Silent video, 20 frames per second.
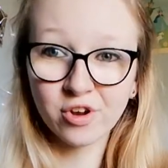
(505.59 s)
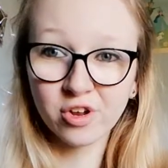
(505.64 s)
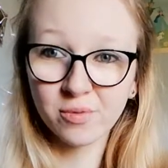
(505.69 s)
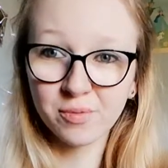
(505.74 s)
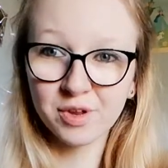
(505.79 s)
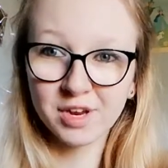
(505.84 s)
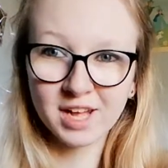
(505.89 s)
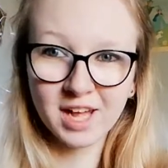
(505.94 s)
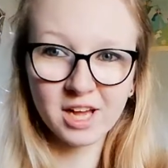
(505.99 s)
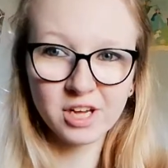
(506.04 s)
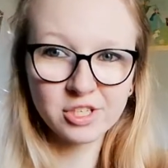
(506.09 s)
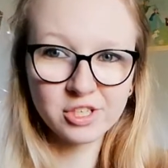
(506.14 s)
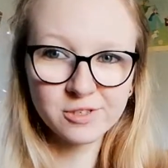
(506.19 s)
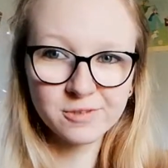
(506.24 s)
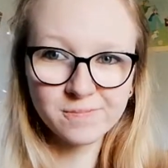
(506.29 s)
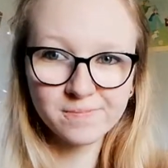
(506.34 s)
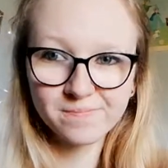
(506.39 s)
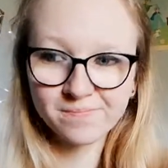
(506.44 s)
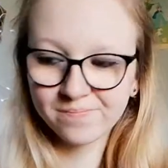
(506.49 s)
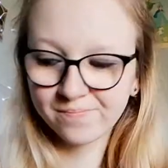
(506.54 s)

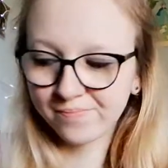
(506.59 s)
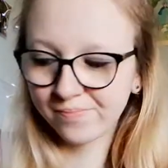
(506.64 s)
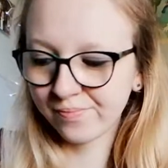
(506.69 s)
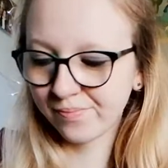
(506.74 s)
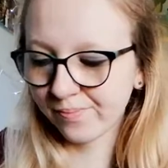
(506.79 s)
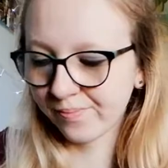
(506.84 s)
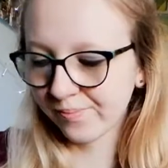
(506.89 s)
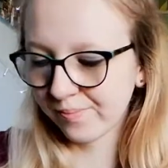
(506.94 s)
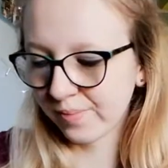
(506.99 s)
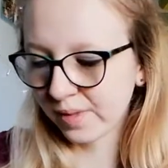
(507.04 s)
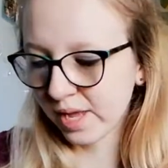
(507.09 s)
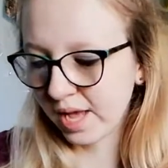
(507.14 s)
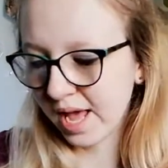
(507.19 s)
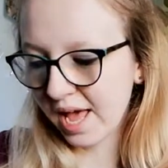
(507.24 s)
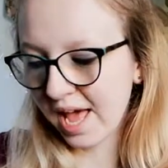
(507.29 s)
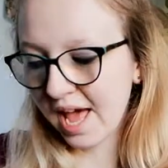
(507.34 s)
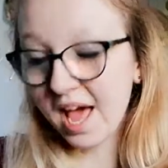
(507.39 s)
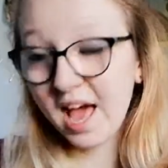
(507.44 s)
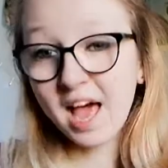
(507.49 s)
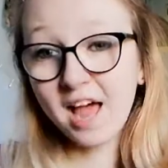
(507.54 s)
communication.
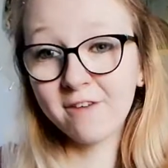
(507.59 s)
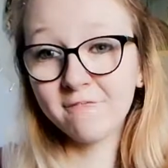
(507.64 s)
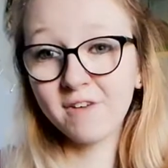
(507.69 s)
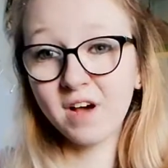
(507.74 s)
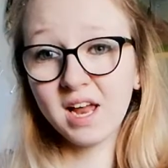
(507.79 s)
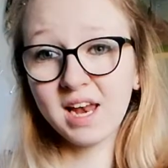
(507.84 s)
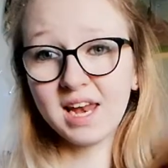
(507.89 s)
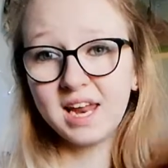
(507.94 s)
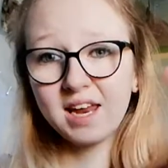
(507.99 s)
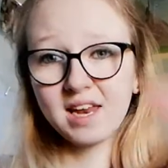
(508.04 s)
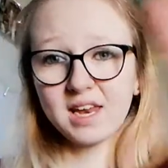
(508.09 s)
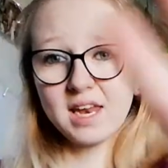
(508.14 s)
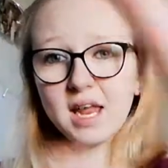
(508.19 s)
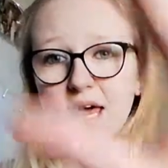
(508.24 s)
And finally,